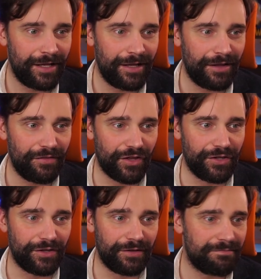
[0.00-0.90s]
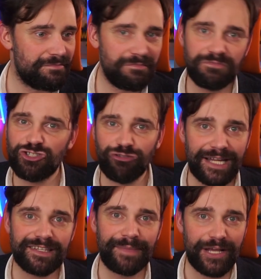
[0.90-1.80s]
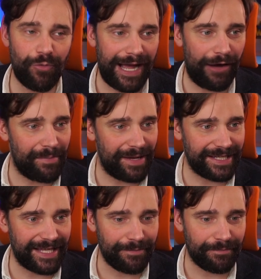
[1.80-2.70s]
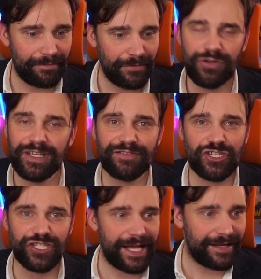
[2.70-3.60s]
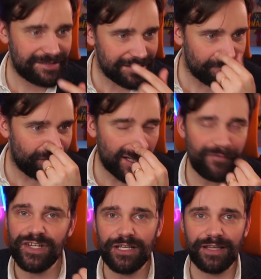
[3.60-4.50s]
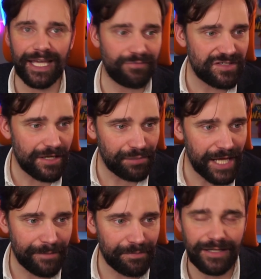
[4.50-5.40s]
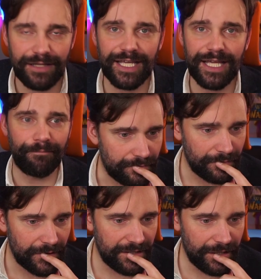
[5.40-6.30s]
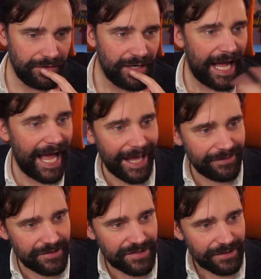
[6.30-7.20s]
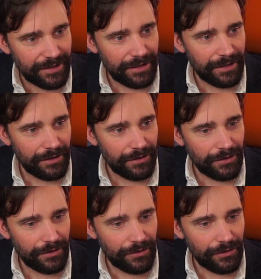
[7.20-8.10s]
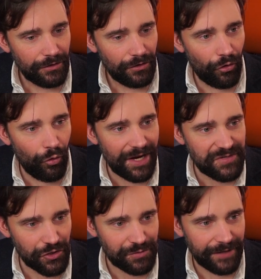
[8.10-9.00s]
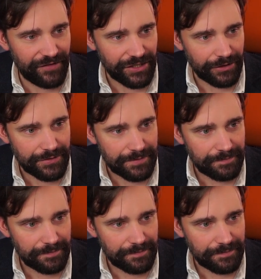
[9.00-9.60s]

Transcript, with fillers: than trying to make WoW a better game. Who gives shit? It's just some fucking video game. Just don't play it. Play another game. You know? And Always watch my videos.